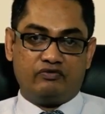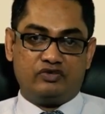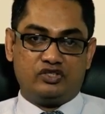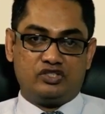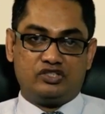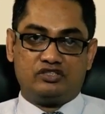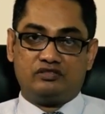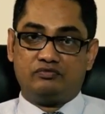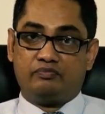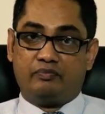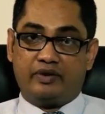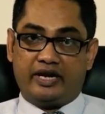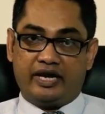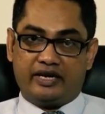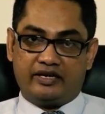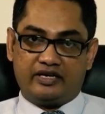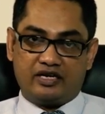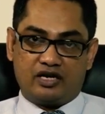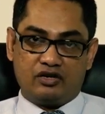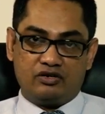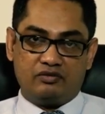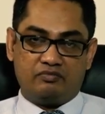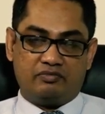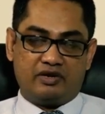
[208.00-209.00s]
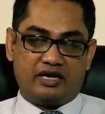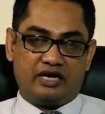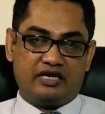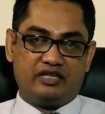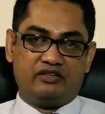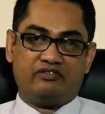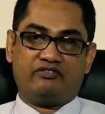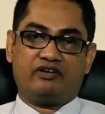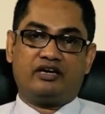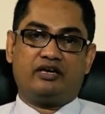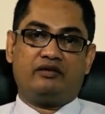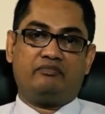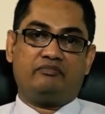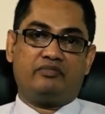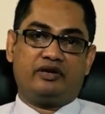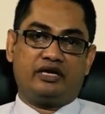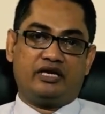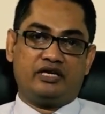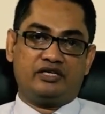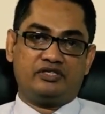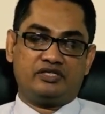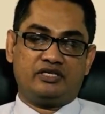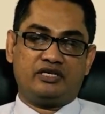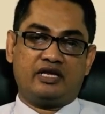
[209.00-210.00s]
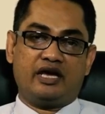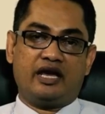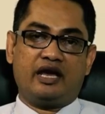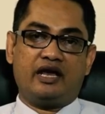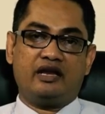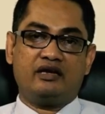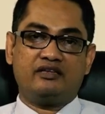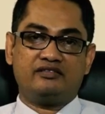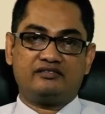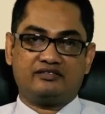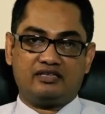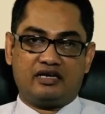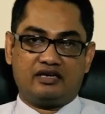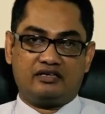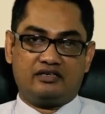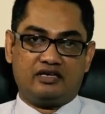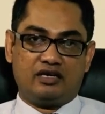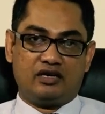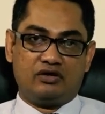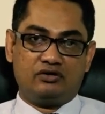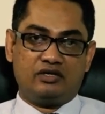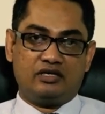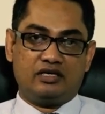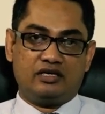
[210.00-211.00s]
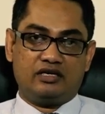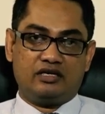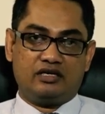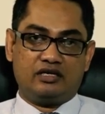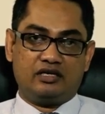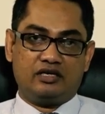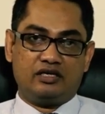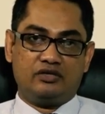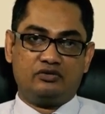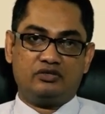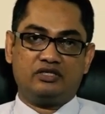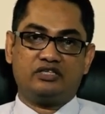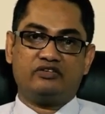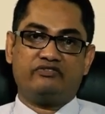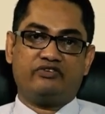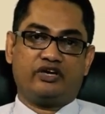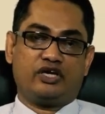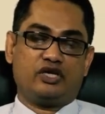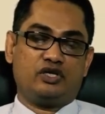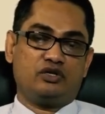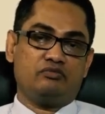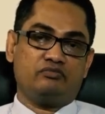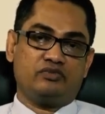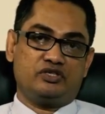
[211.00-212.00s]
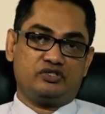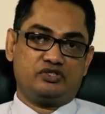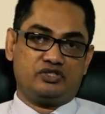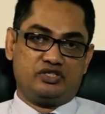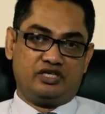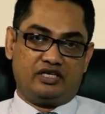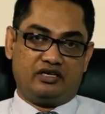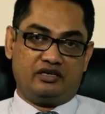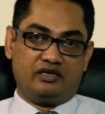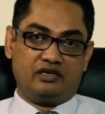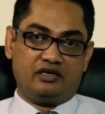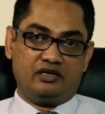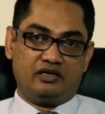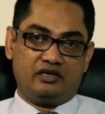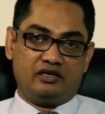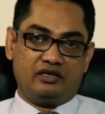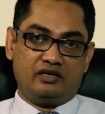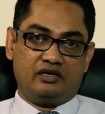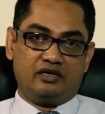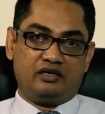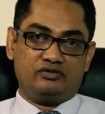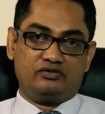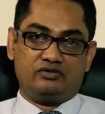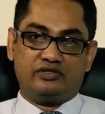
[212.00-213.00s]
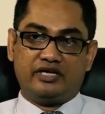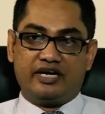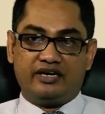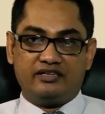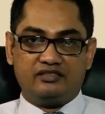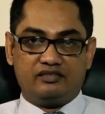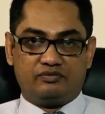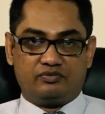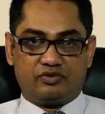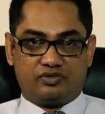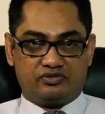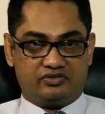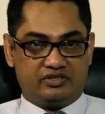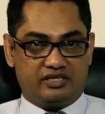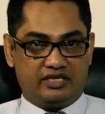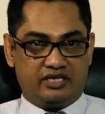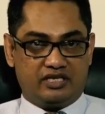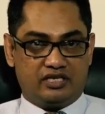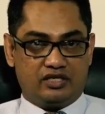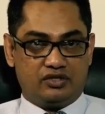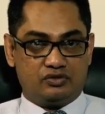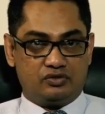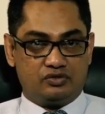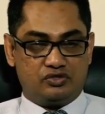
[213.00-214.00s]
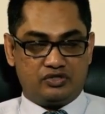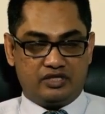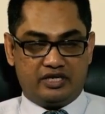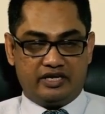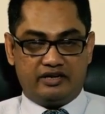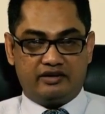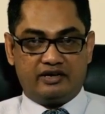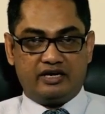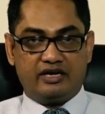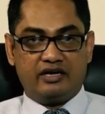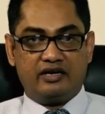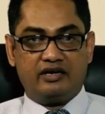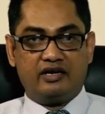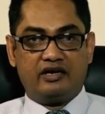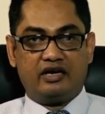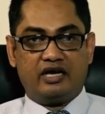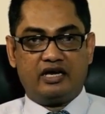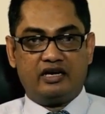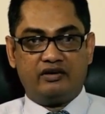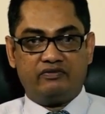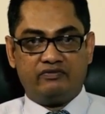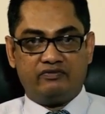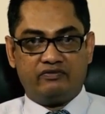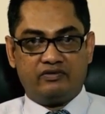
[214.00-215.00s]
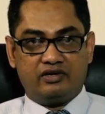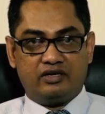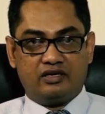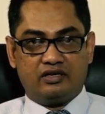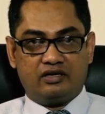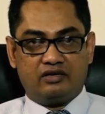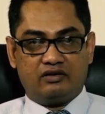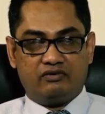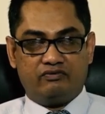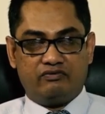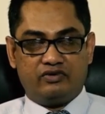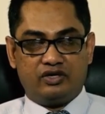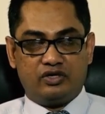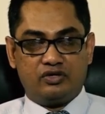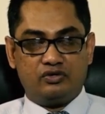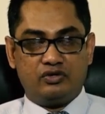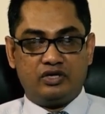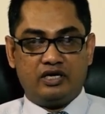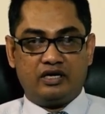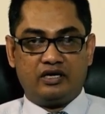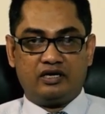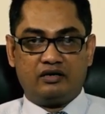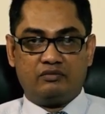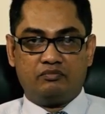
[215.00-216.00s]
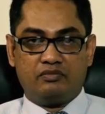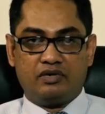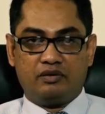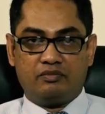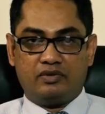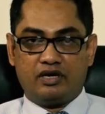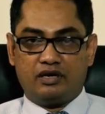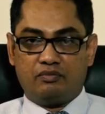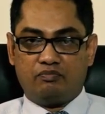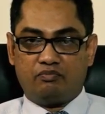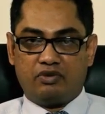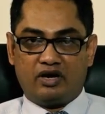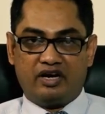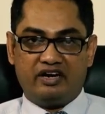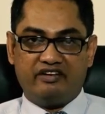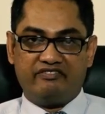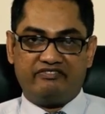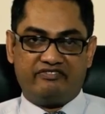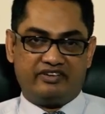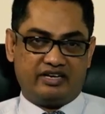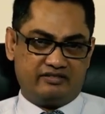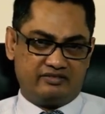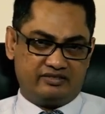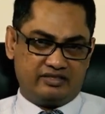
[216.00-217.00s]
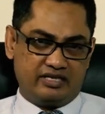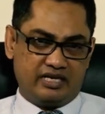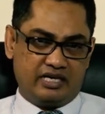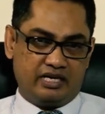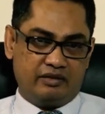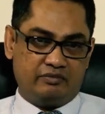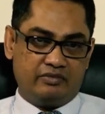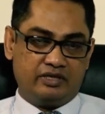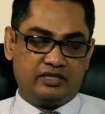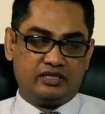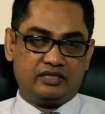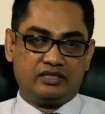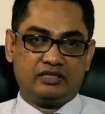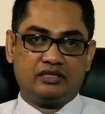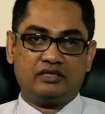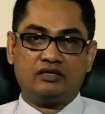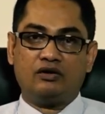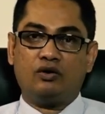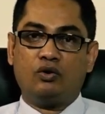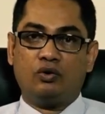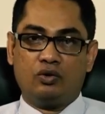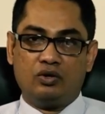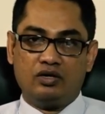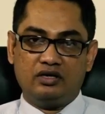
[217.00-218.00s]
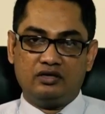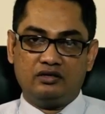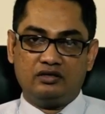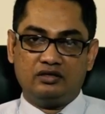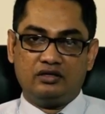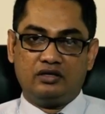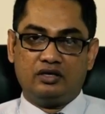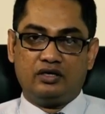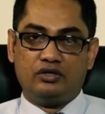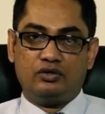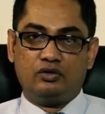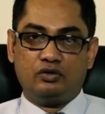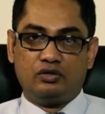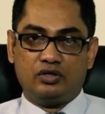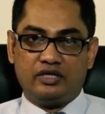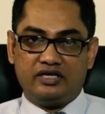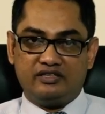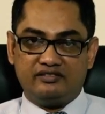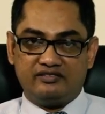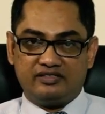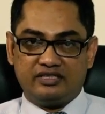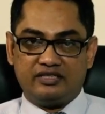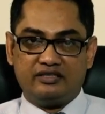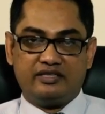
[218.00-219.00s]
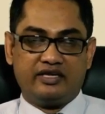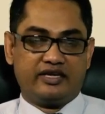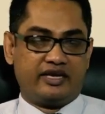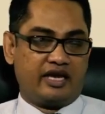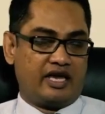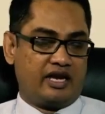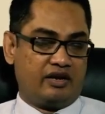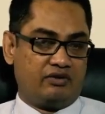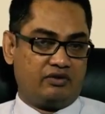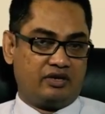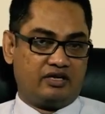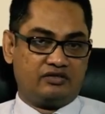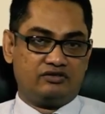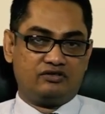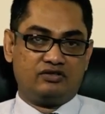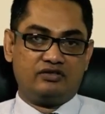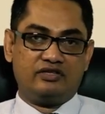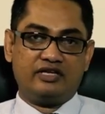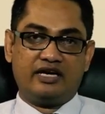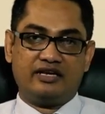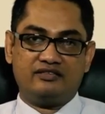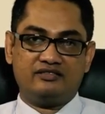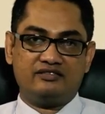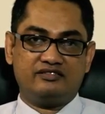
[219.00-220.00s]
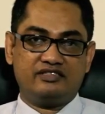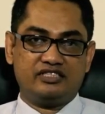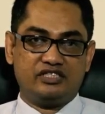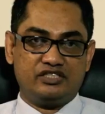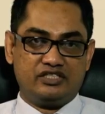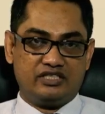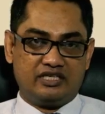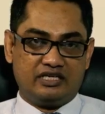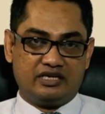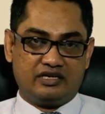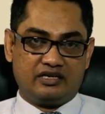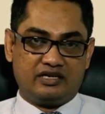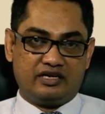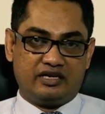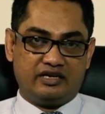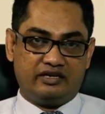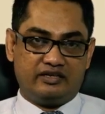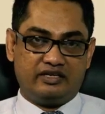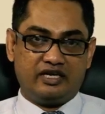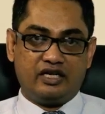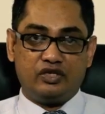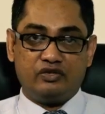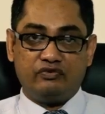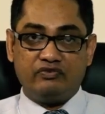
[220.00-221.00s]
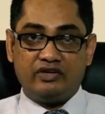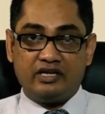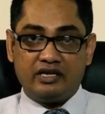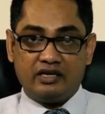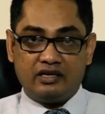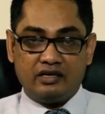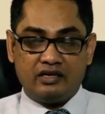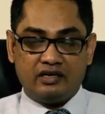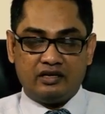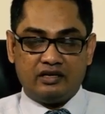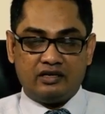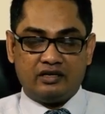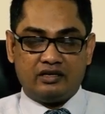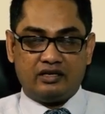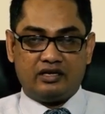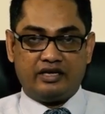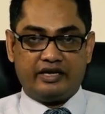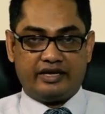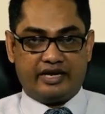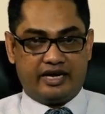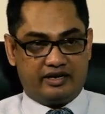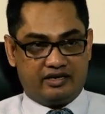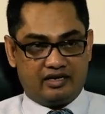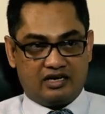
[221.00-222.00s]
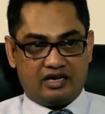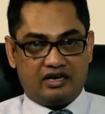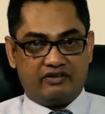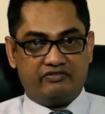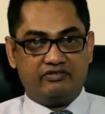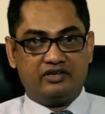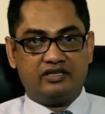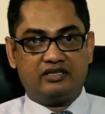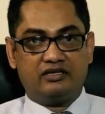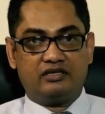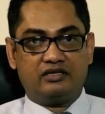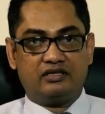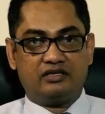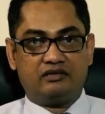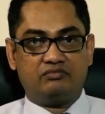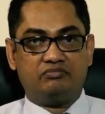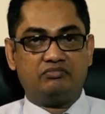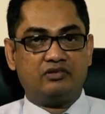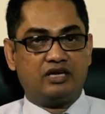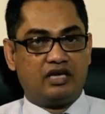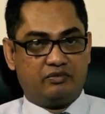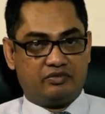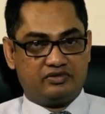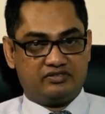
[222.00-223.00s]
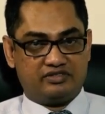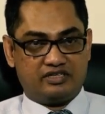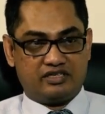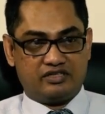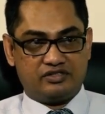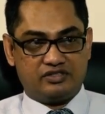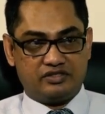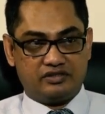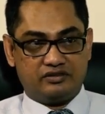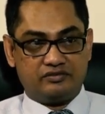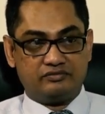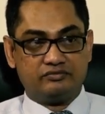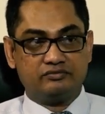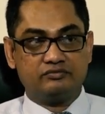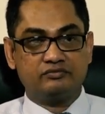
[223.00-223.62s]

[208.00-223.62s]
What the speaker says: which is braked out by the vibration and sucked out to the vacuum machine. So that is the procedure usually done, and we are doing about a 0.5 centimeter hole to insert the cannula. So that's the surgical cut that you will get after the liposuction.